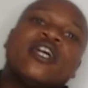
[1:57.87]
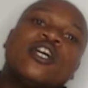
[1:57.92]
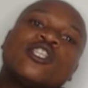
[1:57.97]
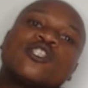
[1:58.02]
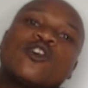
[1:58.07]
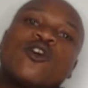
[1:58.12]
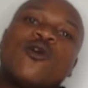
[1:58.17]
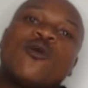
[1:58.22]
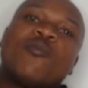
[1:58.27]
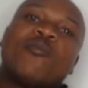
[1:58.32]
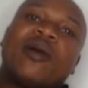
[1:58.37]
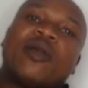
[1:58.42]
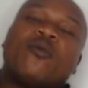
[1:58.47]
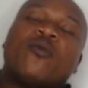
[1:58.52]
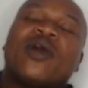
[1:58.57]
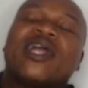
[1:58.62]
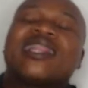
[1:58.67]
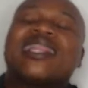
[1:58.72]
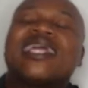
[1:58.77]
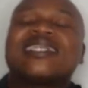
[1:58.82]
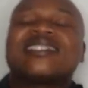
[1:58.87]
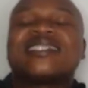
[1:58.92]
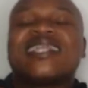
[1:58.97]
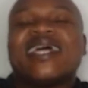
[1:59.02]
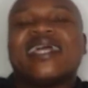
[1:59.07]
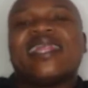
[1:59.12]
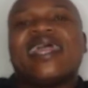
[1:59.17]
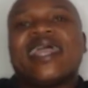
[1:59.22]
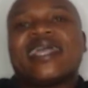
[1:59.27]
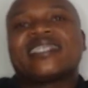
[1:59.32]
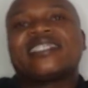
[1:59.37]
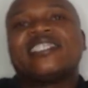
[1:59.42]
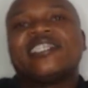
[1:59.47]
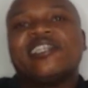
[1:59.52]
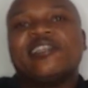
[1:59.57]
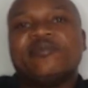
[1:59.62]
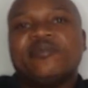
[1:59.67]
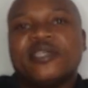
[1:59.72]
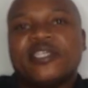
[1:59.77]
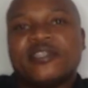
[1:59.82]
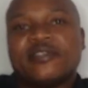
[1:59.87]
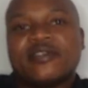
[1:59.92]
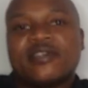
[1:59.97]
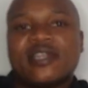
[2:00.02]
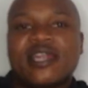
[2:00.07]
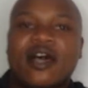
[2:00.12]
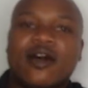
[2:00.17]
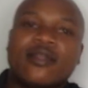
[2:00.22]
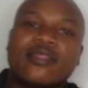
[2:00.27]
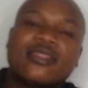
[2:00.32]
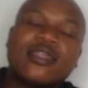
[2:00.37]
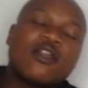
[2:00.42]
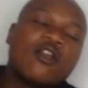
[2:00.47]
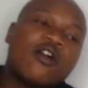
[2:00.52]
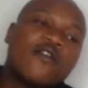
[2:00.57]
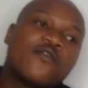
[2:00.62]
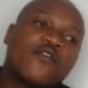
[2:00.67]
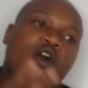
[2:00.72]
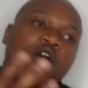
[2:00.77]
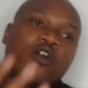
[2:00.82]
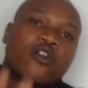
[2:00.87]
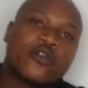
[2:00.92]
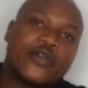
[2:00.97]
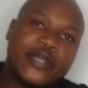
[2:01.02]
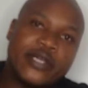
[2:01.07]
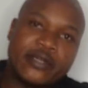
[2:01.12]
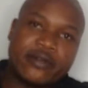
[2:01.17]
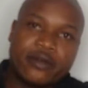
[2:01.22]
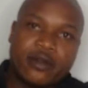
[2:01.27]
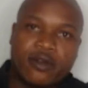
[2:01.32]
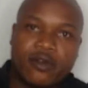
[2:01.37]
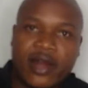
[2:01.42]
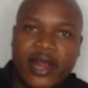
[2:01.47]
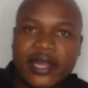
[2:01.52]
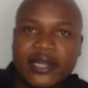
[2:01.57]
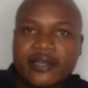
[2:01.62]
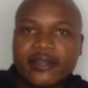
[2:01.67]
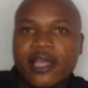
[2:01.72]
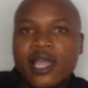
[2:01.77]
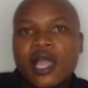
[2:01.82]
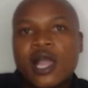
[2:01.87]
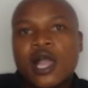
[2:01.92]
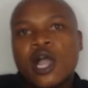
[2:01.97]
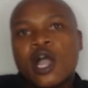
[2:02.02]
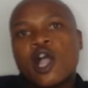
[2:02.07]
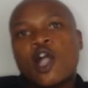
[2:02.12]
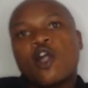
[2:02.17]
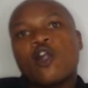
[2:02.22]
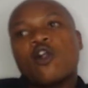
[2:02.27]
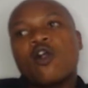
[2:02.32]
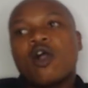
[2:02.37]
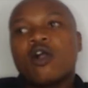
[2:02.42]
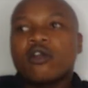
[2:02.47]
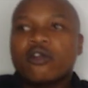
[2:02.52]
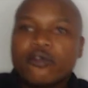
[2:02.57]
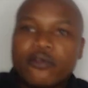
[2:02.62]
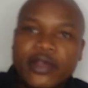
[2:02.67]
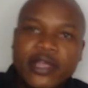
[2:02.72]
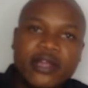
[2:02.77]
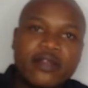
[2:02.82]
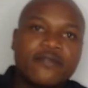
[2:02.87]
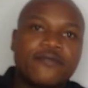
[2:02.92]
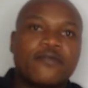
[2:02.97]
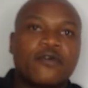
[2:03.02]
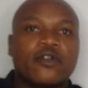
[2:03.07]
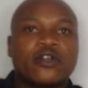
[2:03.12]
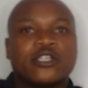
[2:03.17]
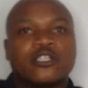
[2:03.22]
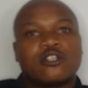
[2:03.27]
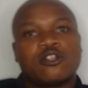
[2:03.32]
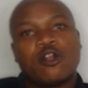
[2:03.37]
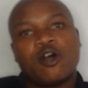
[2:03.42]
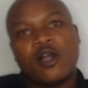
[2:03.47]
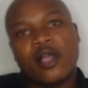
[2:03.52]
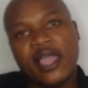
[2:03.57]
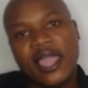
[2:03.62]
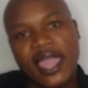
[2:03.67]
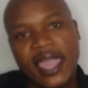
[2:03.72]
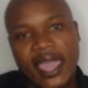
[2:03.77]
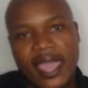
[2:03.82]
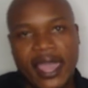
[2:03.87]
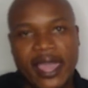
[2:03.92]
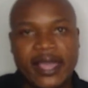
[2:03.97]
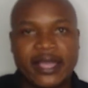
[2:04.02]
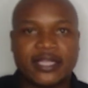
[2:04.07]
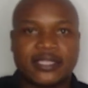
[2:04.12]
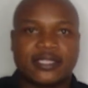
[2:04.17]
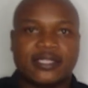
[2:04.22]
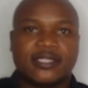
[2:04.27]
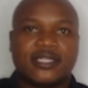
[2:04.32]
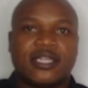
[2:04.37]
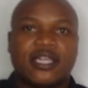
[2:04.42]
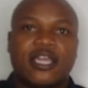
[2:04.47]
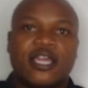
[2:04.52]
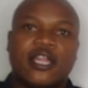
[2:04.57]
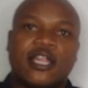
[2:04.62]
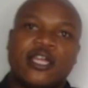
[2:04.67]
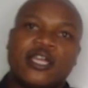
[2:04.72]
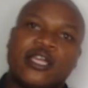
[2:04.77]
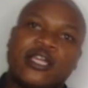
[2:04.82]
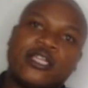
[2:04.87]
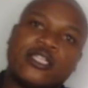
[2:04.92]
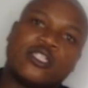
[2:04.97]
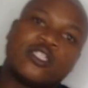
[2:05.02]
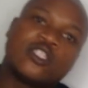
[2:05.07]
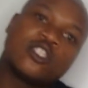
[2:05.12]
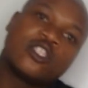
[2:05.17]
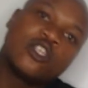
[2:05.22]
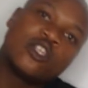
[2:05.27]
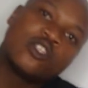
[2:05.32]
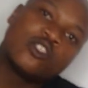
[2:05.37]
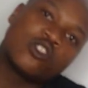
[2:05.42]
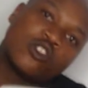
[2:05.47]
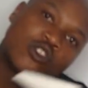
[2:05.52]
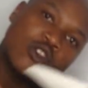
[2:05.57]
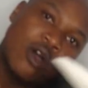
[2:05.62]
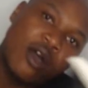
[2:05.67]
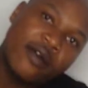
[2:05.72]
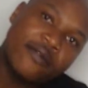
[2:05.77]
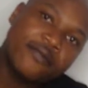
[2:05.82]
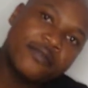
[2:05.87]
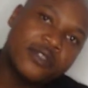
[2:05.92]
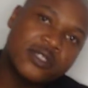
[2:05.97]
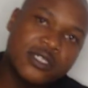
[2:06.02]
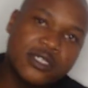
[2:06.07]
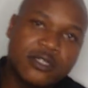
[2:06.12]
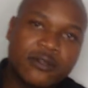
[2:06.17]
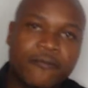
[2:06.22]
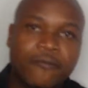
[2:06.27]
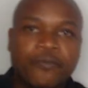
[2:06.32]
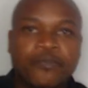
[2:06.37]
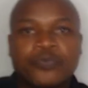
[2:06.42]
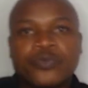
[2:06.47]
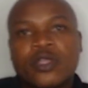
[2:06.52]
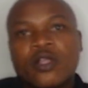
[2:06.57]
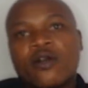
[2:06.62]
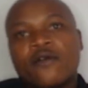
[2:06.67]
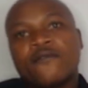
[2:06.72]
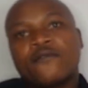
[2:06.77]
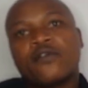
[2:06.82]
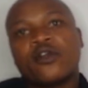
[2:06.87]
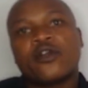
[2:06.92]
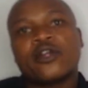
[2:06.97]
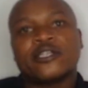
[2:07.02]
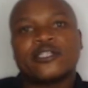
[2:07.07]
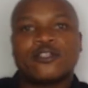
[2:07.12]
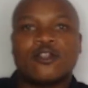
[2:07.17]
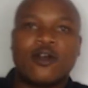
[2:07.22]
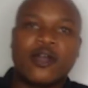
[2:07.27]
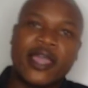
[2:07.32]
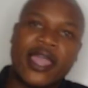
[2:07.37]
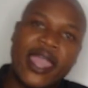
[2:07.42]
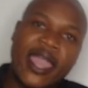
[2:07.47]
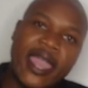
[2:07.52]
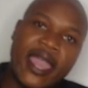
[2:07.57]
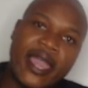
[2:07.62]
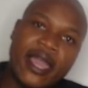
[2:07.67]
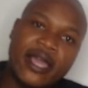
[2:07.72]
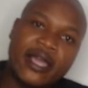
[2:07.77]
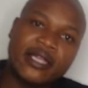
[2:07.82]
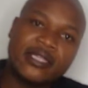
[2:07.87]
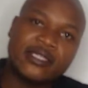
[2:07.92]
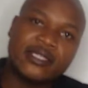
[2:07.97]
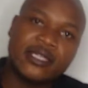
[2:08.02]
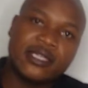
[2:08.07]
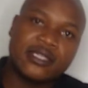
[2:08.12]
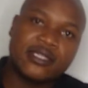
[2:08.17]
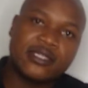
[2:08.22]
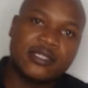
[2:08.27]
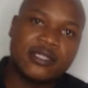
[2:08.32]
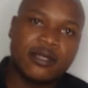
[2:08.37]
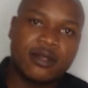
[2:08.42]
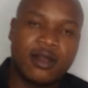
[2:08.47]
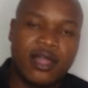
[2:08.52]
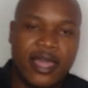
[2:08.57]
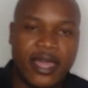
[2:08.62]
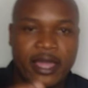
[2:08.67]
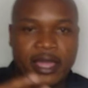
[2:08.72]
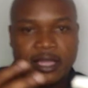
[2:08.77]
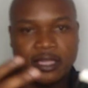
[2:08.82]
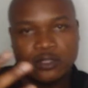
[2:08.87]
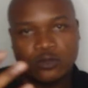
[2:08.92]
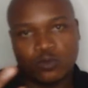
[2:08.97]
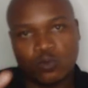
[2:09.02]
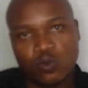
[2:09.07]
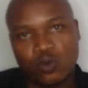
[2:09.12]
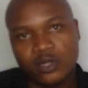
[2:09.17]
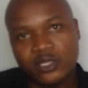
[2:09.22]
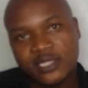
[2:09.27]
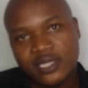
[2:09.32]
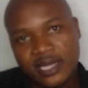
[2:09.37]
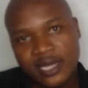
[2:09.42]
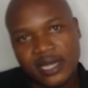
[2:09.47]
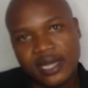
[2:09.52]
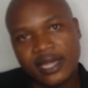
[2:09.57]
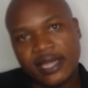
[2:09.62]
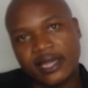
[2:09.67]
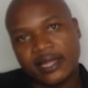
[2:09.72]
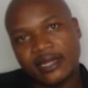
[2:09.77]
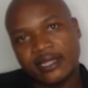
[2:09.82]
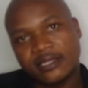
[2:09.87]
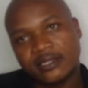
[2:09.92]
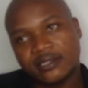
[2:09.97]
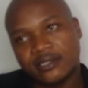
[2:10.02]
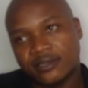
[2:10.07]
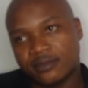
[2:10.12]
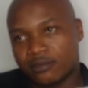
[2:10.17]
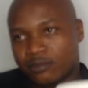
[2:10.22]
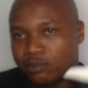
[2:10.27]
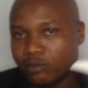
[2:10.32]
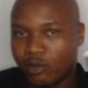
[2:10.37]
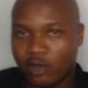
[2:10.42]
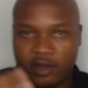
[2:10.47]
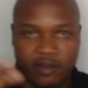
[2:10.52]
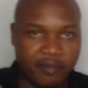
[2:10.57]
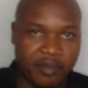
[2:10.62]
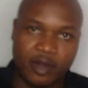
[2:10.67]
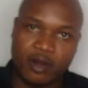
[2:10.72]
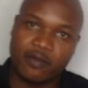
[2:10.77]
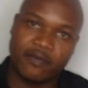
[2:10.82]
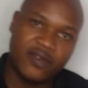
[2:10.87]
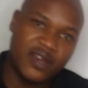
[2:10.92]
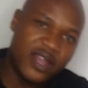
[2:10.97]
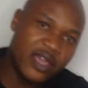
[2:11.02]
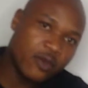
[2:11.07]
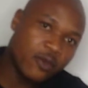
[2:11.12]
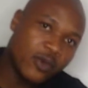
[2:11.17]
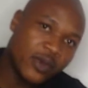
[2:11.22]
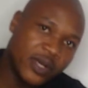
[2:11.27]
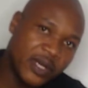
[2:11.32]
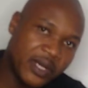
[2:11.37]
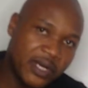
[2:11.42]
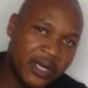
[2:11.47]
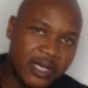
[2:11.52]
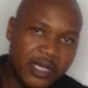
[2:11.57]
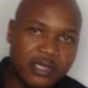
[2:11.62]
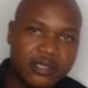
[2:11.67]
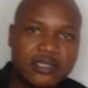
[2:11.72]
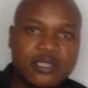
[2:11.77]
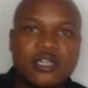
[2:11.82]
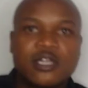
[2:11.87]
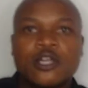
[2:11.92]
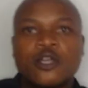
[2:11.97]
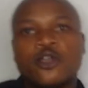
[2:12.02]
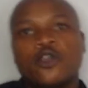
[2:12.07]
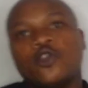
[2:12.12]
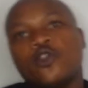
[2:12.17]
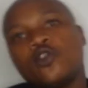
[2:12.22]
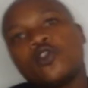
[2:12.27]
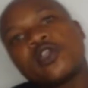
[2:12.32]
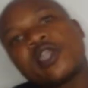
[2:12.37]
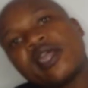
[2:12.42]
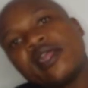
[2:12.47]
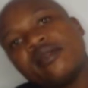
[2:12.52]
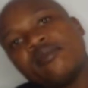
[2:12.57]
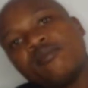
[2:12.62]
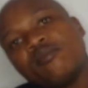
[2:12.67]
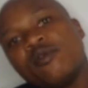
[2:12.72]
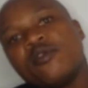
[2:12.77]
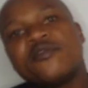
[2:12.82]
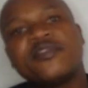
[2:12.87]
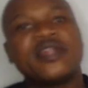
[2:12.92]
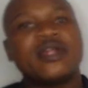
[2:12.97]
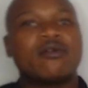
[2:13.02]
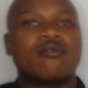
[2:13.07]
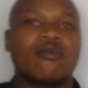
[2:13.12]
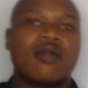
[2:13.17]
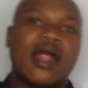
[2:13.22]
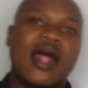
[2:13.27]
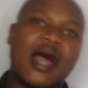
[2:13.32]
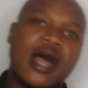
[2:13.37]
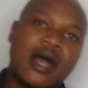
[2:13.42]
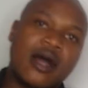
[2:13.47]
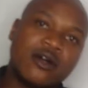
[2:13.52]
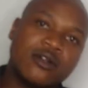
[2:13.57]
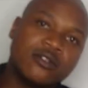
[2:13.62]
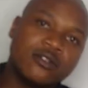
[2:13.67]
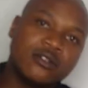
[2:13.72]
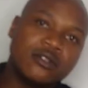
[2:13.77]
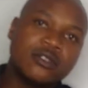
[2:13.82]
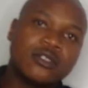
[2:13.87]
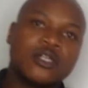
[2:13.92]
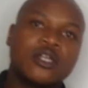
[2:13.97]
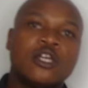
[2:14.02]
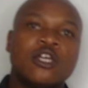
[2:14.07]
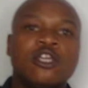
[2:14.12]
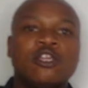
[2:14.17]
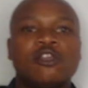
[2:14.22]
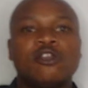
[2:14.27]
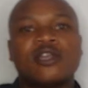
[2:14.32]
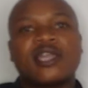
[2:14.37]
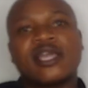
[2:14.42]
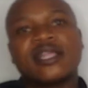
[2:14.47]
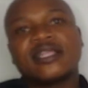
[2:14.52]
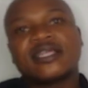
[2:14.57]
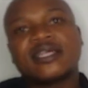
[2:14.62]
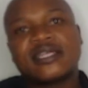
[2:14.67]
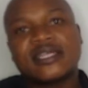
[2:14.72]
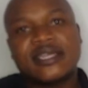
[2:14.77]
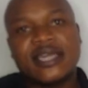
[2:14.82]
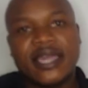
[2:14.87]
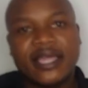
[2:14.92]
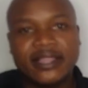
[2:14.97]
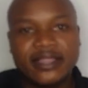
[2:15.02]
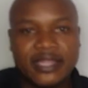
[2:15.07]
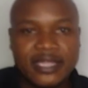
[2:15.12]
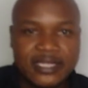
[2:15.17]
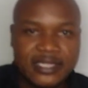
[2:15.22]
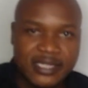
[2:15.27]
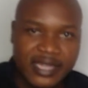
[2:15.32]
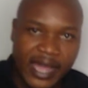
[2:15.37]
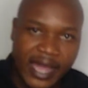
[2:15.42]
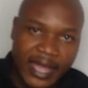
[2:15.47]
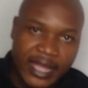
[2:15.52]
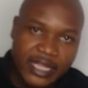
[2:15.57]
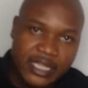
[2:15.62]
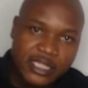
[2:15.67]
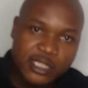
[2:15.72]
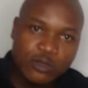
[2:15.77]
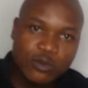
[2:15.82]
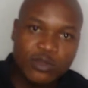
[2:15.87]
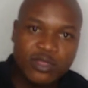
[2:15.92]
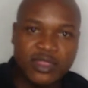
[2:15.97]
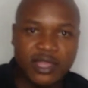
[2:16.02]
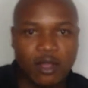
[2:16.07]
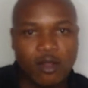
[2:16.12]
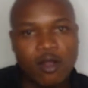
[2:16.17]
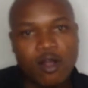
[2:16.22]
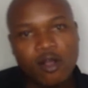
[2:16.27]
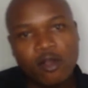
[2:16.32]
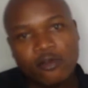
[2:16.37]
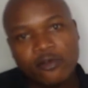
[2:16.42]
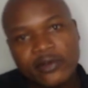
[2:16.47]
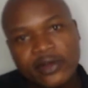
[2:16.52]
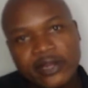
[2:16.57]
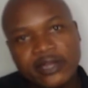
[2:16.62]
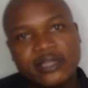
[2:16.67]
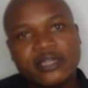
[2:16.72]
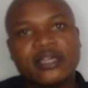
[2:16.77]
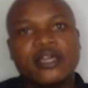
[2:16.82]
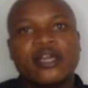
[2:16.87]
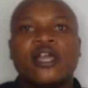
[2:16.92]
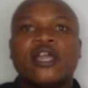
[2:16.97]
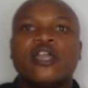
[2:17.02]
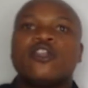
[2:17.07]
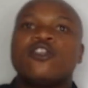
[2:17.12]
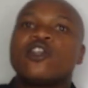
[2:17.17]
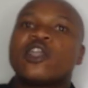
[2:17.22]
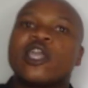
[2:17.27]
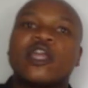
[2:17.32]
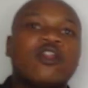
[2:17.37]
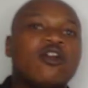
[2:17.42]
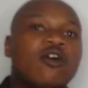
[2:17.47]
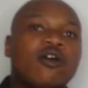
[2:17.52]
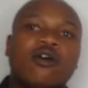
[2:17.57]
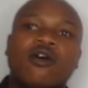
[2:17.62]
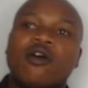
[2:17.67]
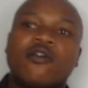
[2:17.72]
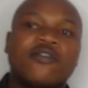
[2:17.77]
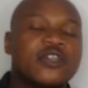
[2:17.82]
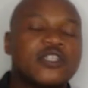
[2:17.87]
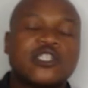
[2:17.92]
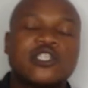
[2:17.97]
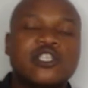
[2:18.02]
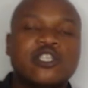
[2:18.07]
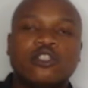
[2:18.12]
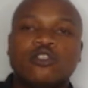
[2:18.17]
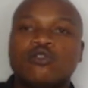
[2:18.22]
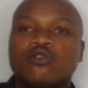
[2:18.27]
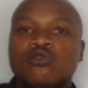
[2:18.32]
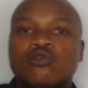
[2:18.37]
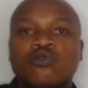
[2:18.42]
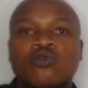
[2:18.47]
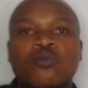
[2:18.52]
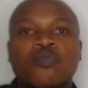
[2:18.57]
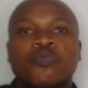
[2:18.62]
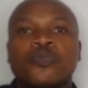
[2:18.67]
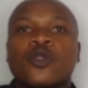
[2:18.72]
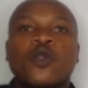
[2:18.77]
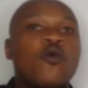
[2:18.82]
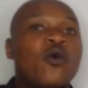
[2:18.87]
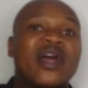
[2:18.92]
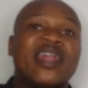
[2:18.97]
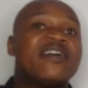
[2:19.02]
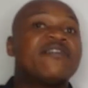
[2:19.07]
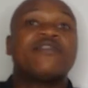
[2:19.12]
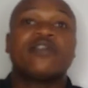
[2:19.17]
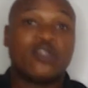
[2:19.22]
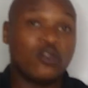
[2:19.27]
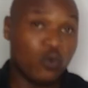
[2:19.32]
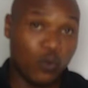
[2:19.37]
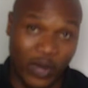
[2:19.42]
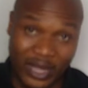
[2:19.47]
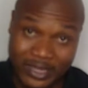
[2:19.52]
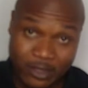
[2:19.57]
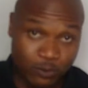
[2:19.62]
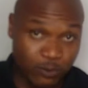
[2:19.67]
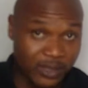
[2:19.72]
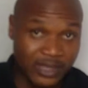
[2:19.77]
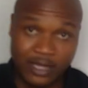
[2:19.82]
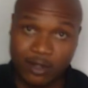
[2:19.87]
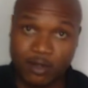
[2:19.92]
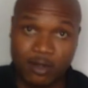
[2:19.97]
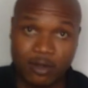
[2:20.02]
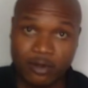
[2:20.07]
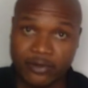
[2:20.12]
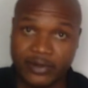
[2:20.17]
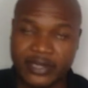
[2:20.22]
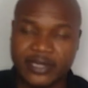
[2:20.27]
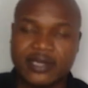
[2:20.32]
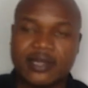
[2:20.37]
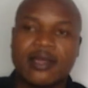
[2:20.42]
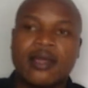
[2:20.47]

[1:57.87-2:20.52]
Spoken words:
So, but what does that actually mean? Now, think of concrete, right? Concrete, for long as it is soft, for as long as it still has water and it's got a bit of liquid in it, you can move it around, you can create designs with the concrete, you can obviously do whatever you want with the concrete.